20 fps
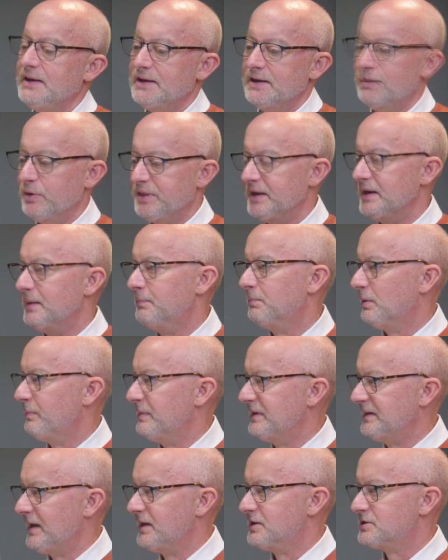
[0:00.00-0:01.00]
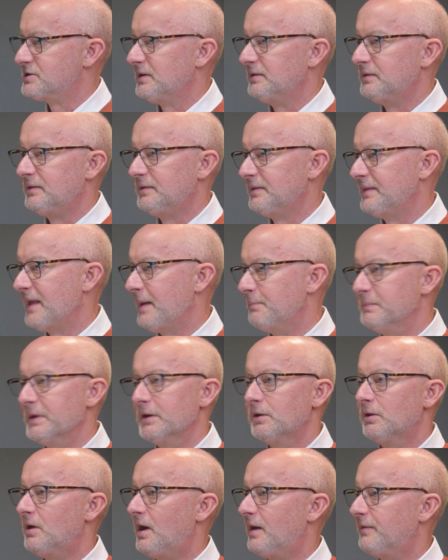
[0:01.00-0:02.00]
Within implementation, that
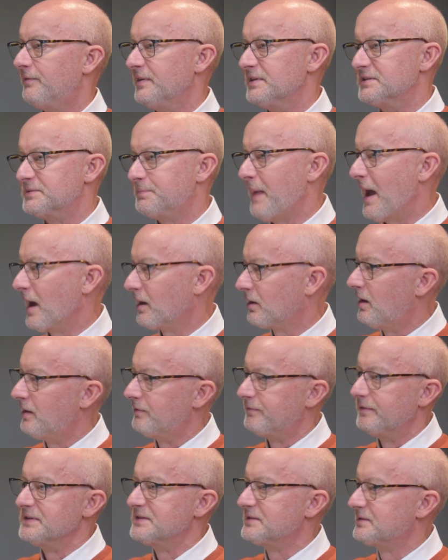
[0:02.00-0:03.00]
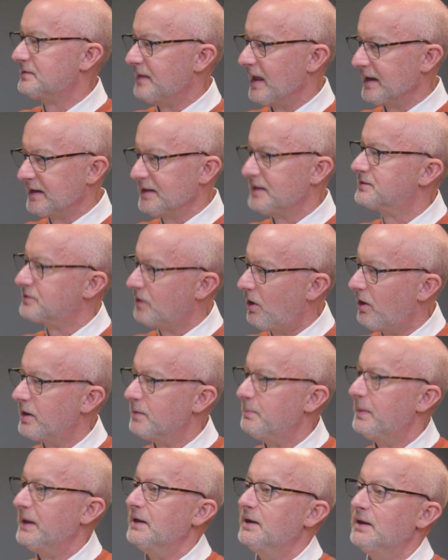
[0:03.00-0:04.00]
middle office, back office, that gets
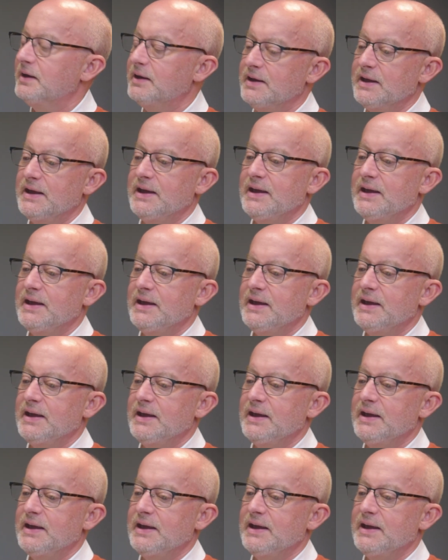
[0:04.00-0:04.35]
automated.